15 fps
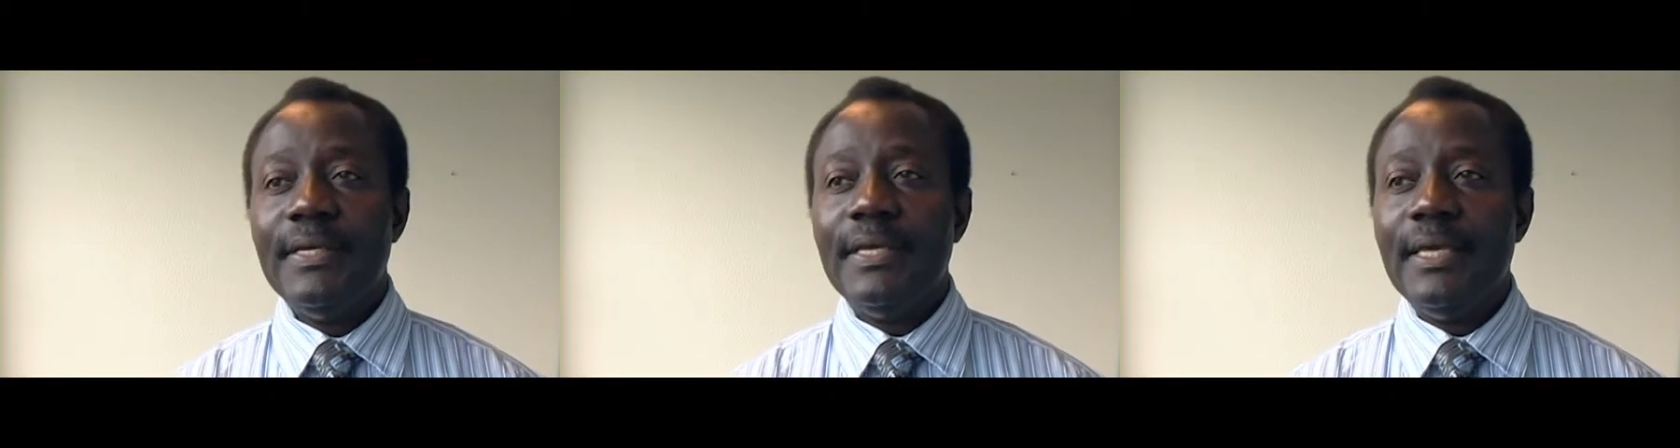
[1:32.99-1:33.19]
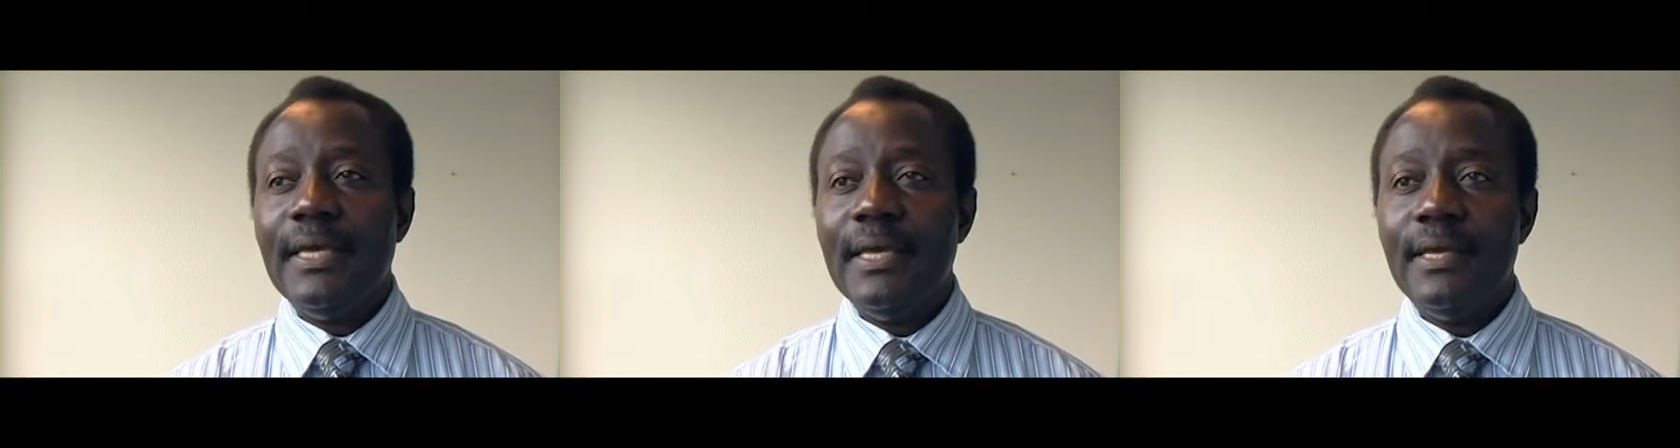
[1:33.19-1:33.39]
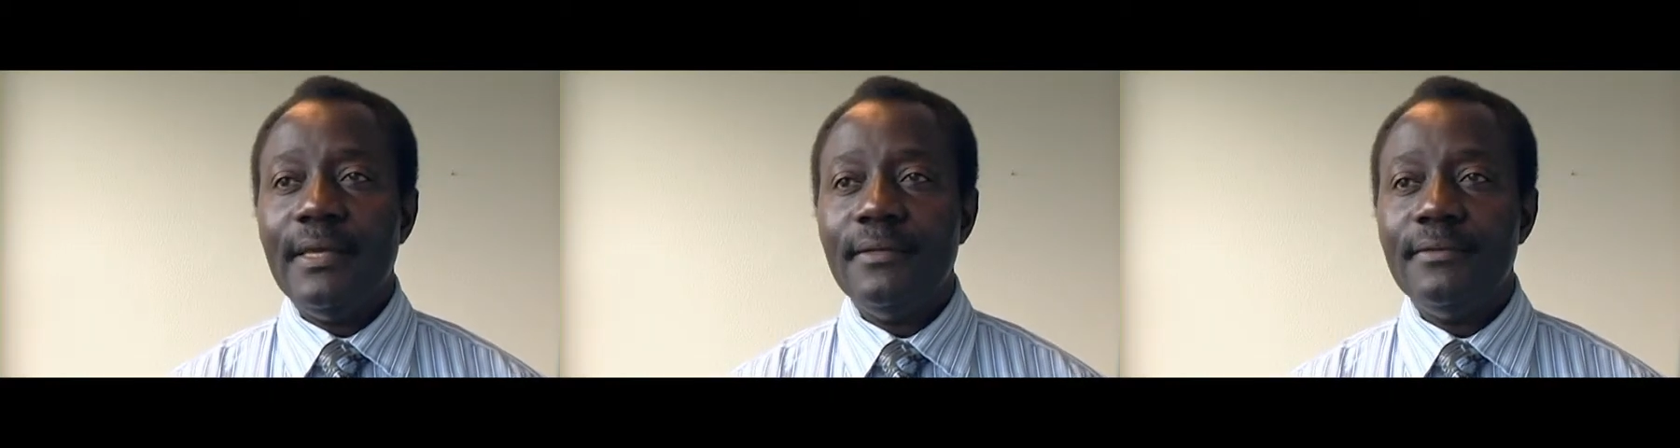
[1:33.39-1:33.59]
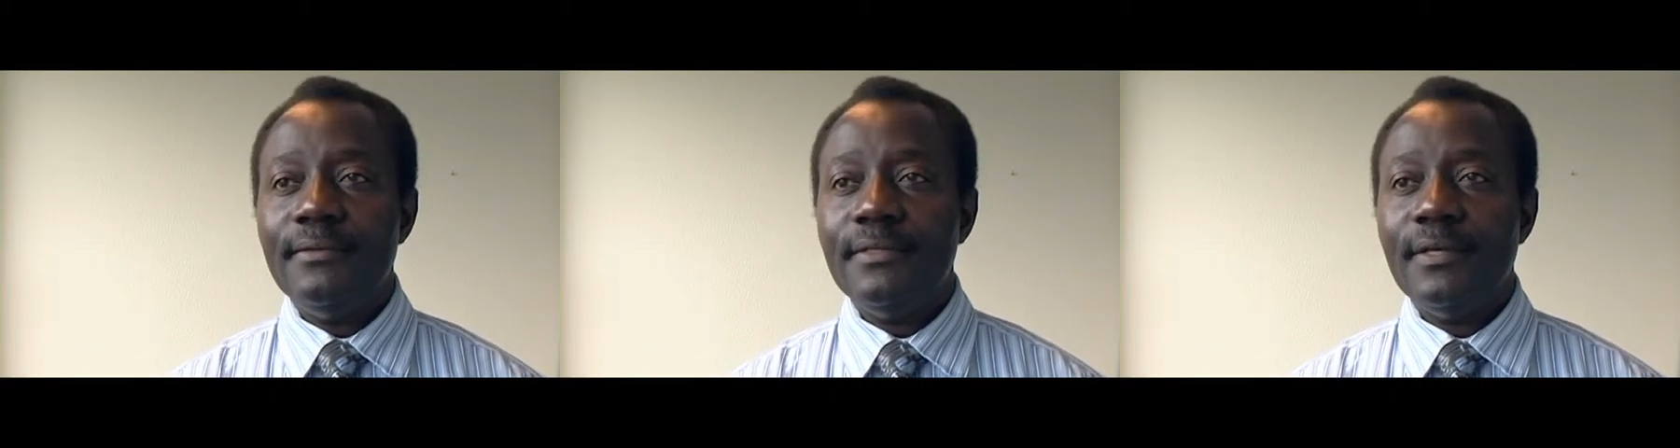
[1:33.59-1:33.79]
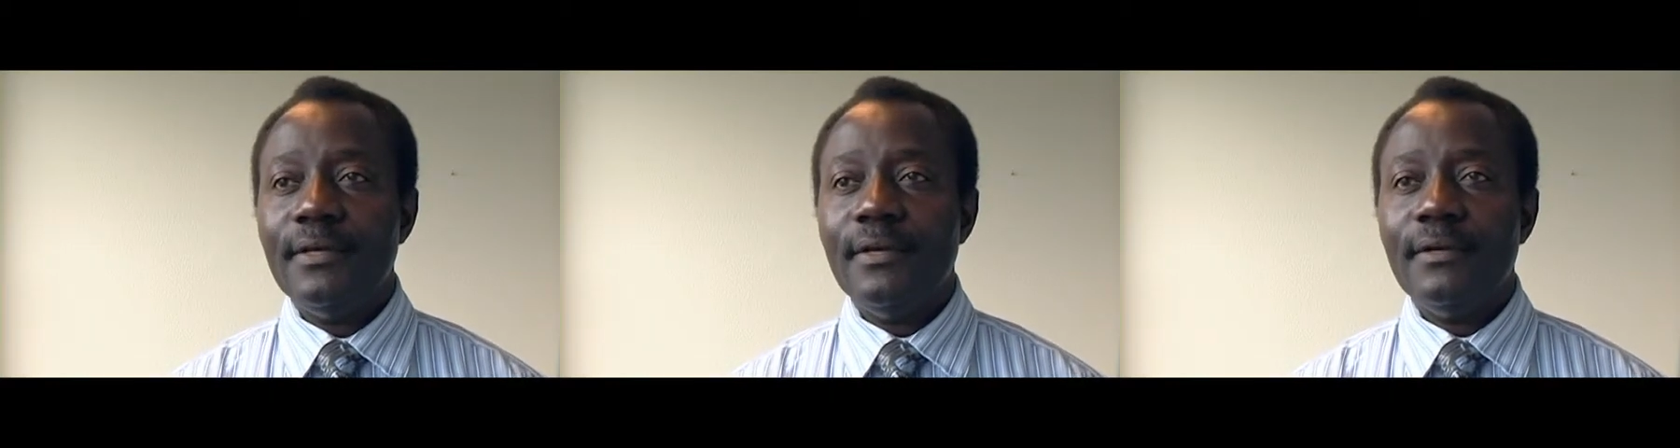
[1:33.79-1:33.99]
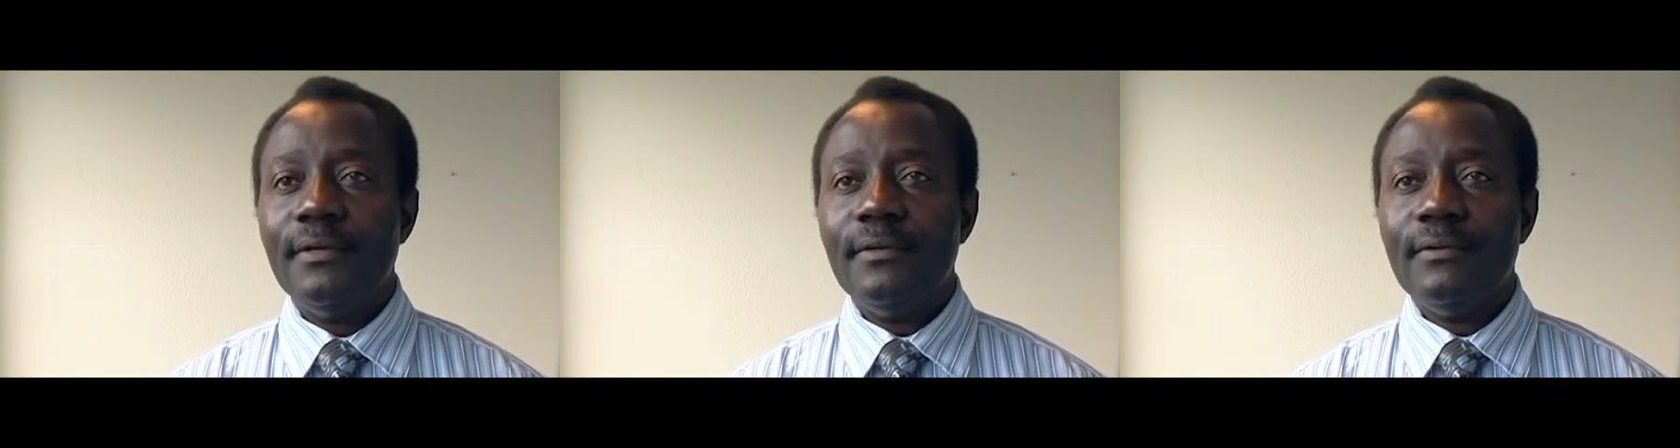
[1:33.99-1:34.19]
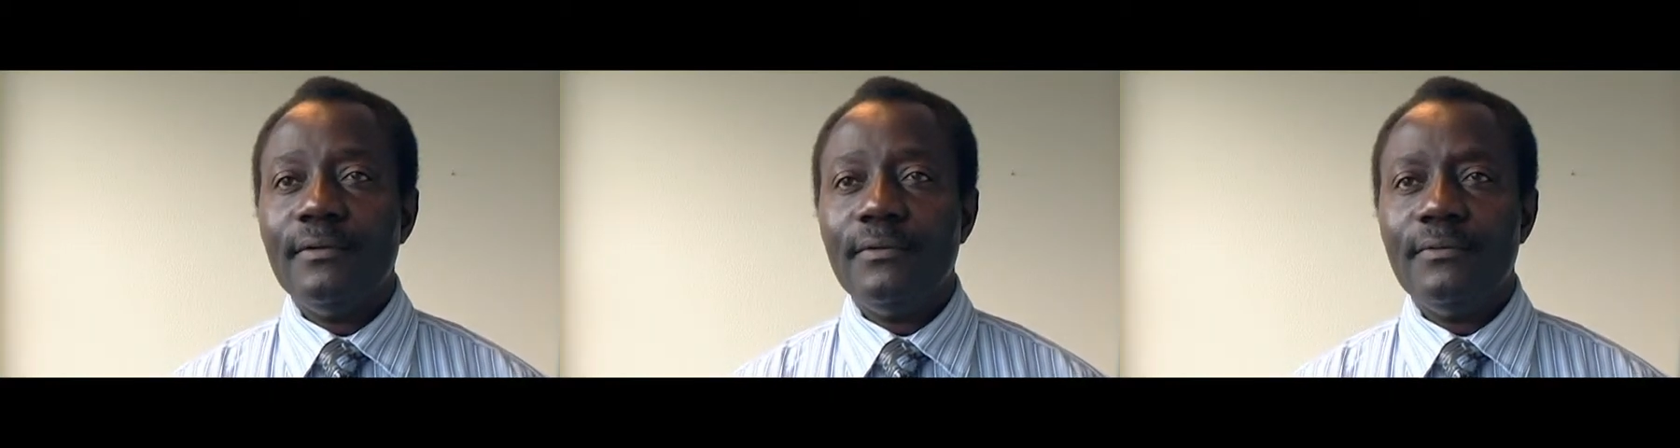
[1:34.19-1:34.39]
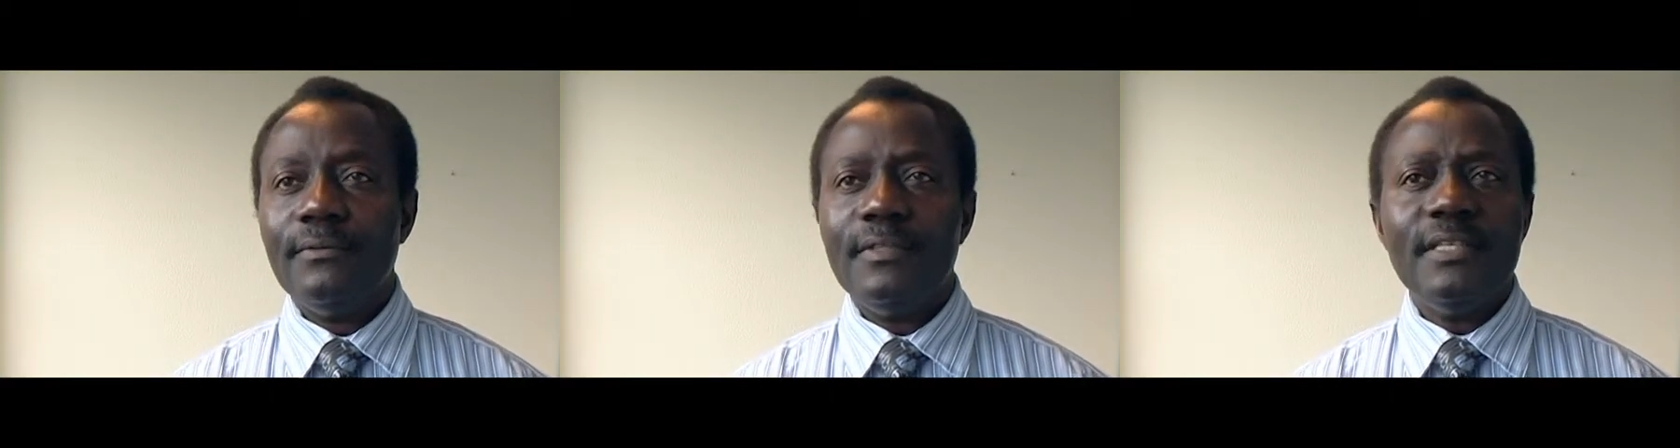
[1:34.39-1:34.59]
and
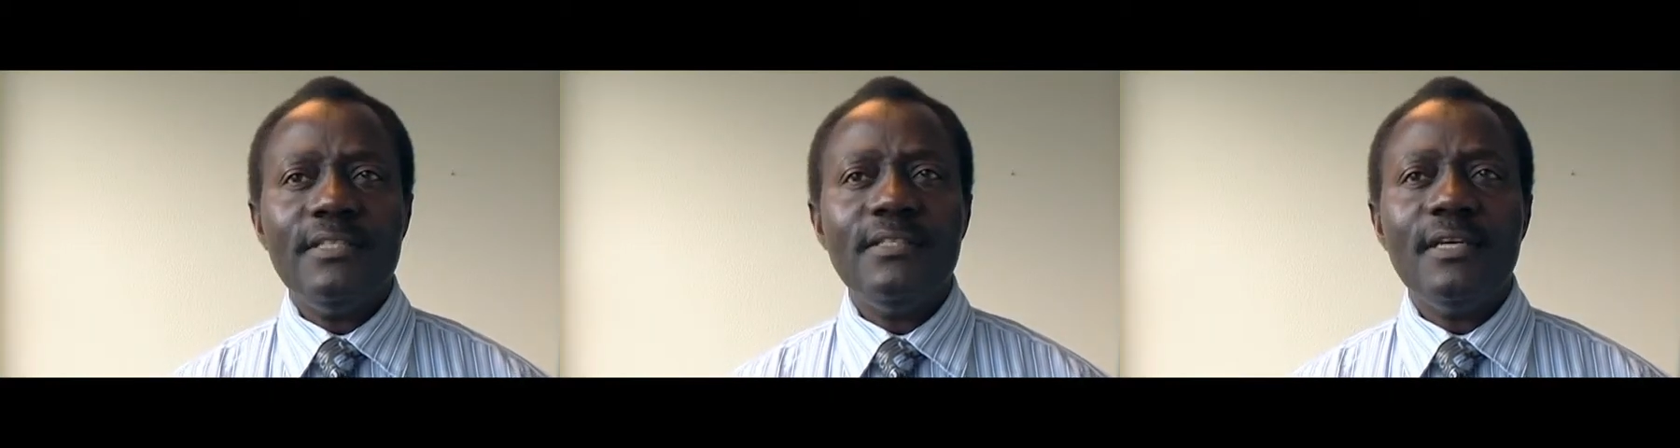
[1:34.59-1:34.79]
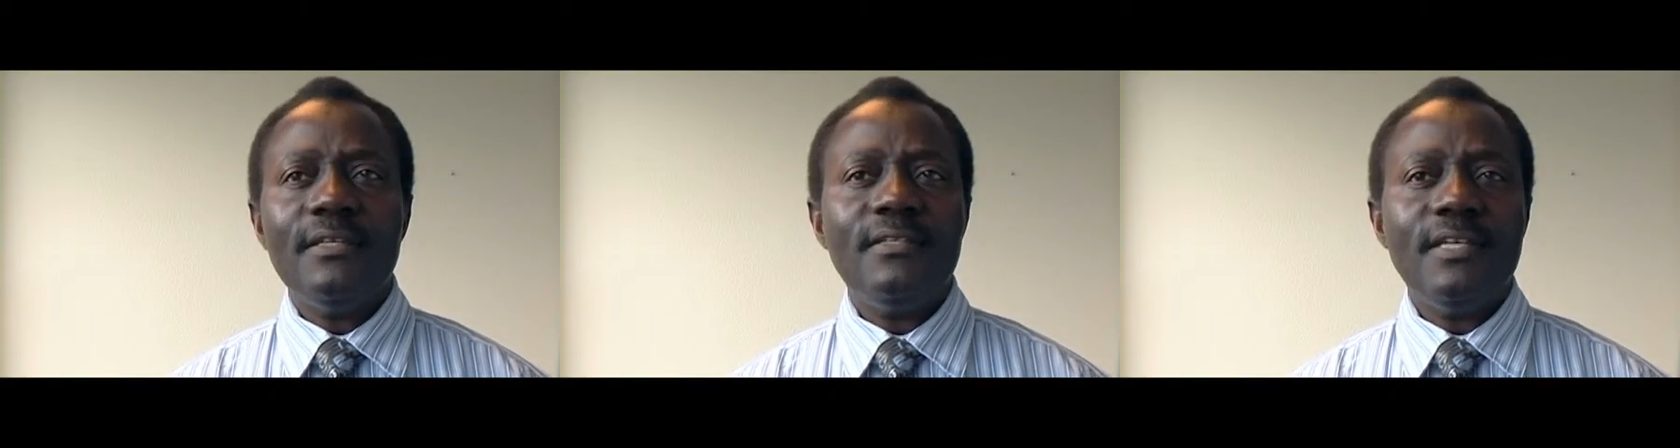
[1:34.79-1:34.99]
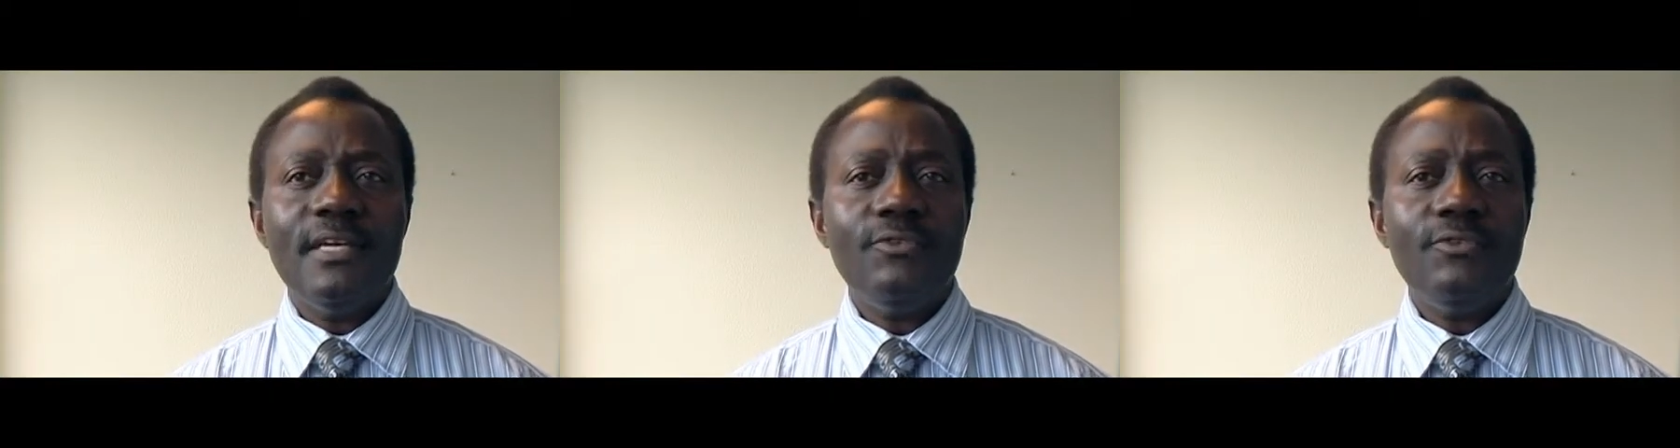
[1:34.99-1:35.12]
they